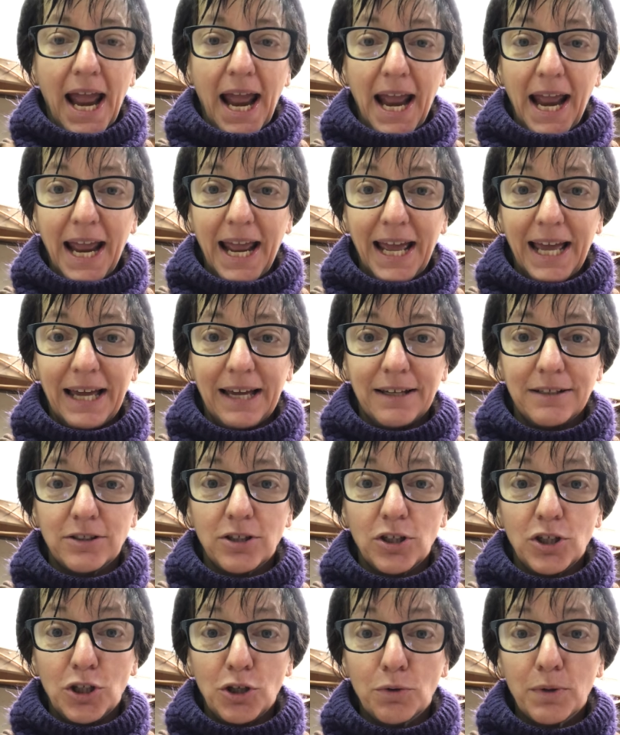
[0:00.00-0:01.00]
And
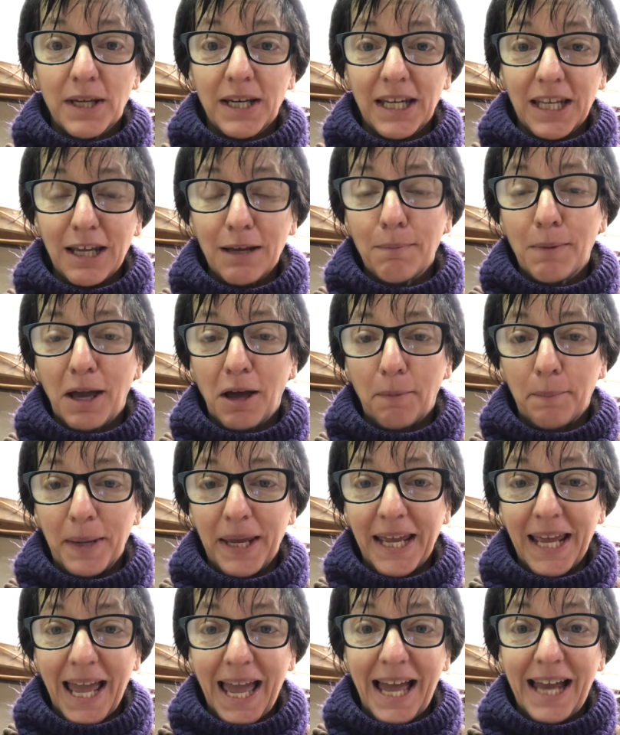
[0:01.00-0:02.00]
you can email
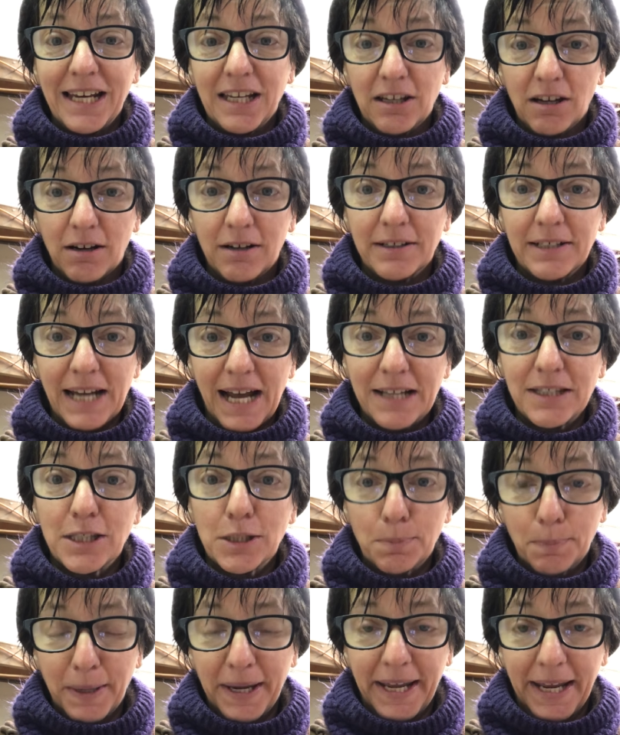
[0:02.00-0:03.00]
me at
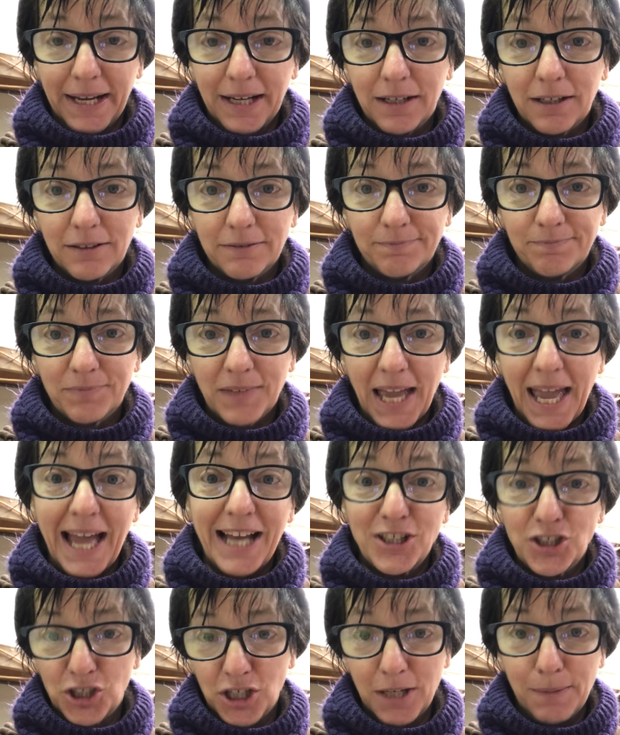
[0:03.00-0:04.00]

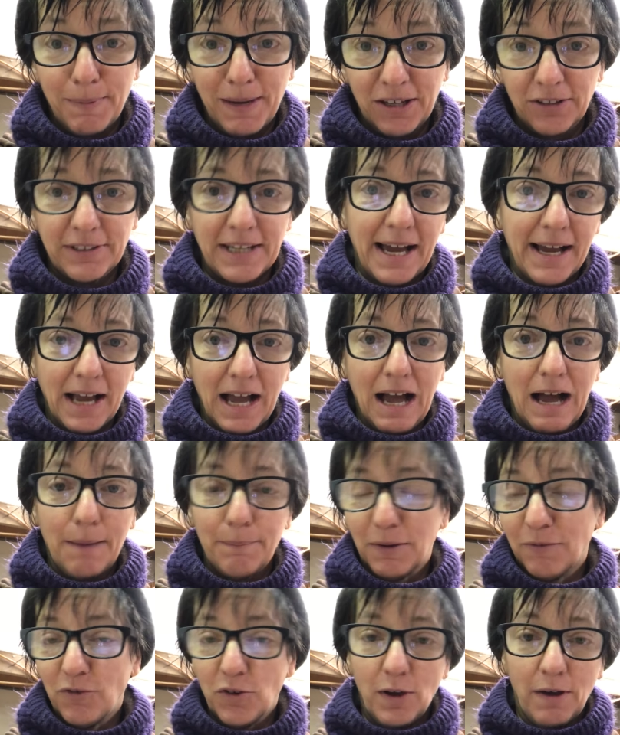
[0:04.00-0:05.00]
young.spike@gmail.com
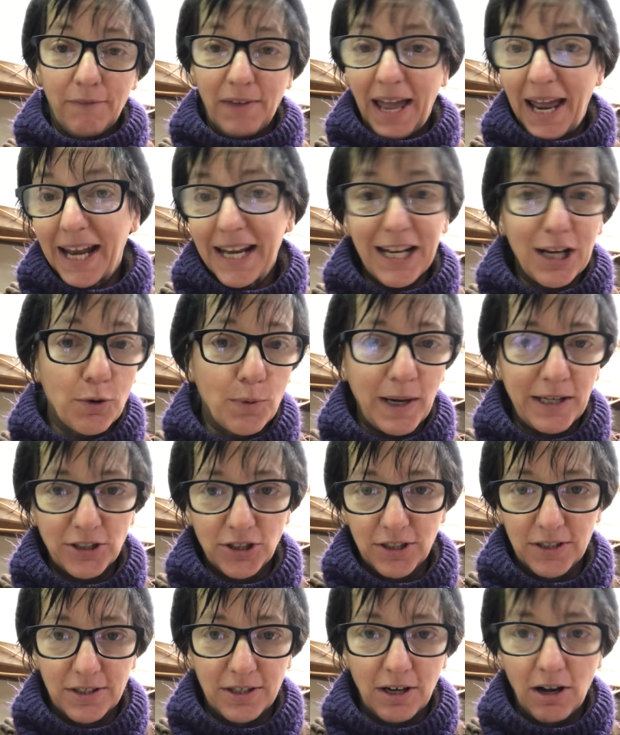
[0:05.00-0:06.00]
if you have any
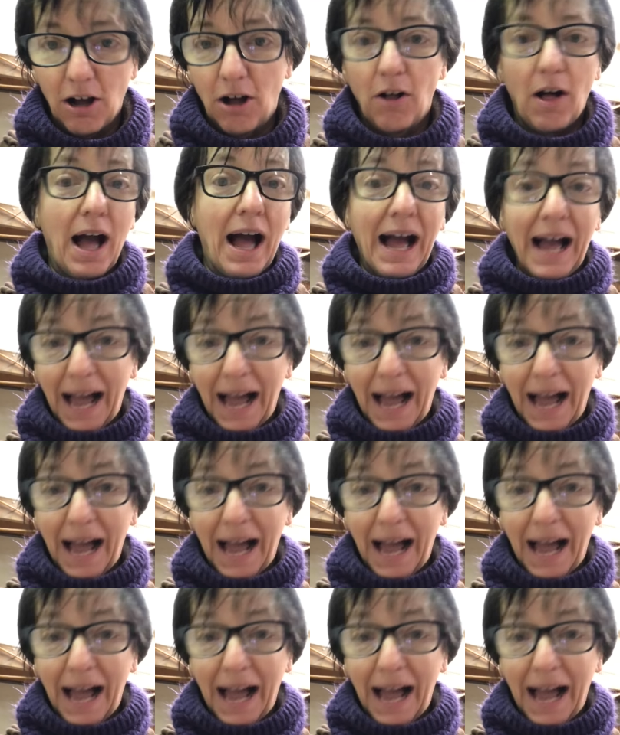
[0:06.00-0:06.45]
questions at all.